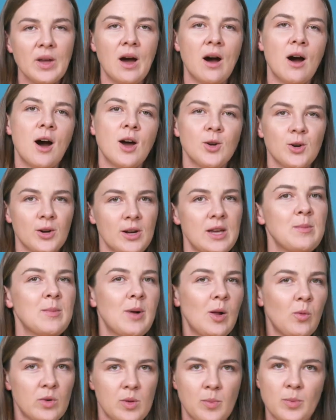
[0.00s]
your
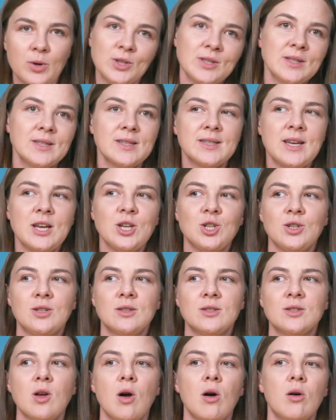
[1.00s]
email with
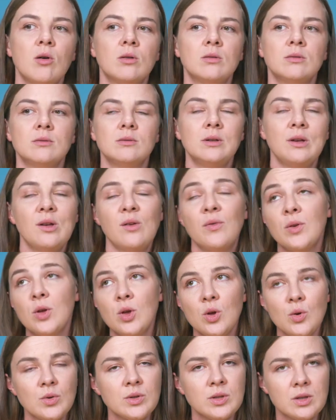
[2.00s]
personalization. So if you
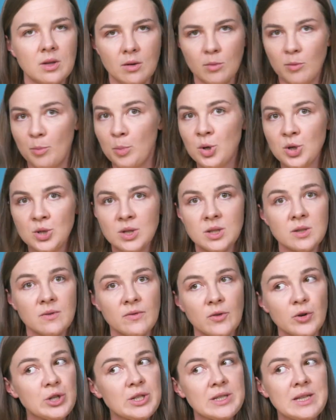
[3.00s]
use the person's
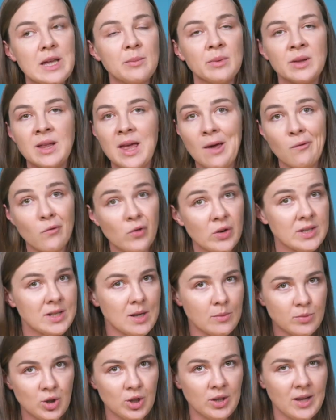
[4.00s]
first name in every
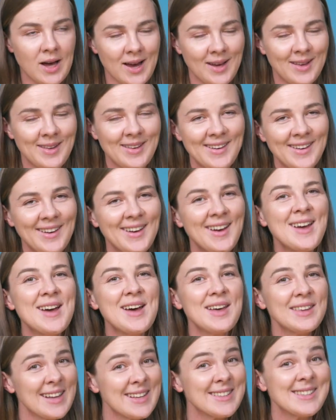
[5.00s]
subject line,
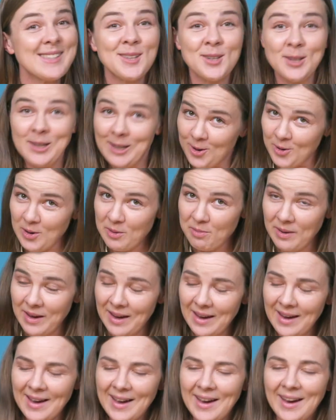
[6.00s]
that's a little
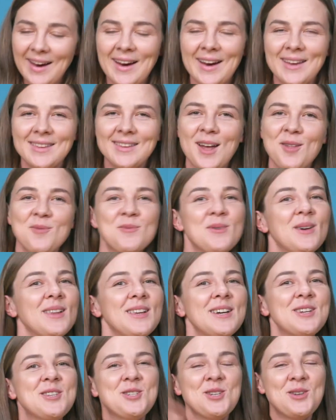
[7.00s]
creepy, and that
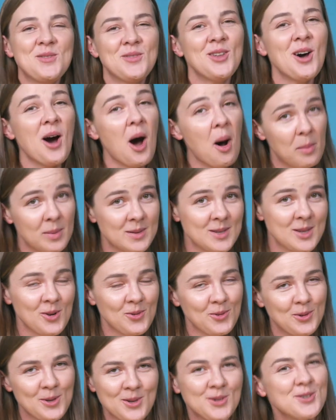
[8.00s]
will achieve the opposite
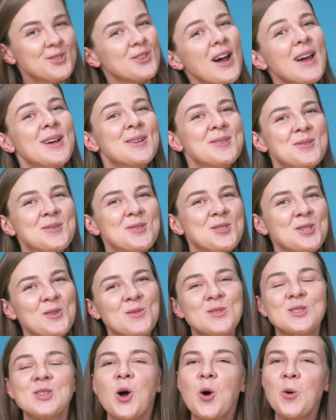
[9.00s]
of what you're trying to
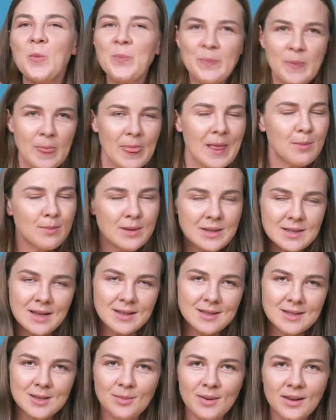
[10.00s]
achieve. So be
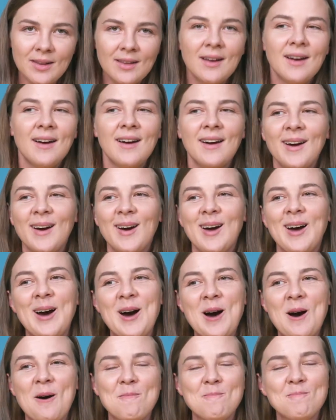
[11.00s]
sensible,
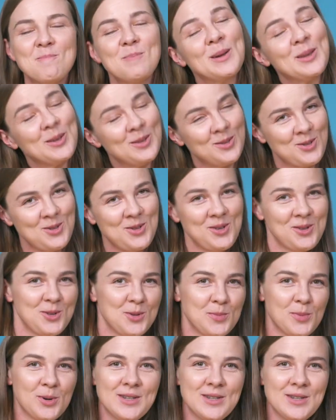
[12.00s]
but do use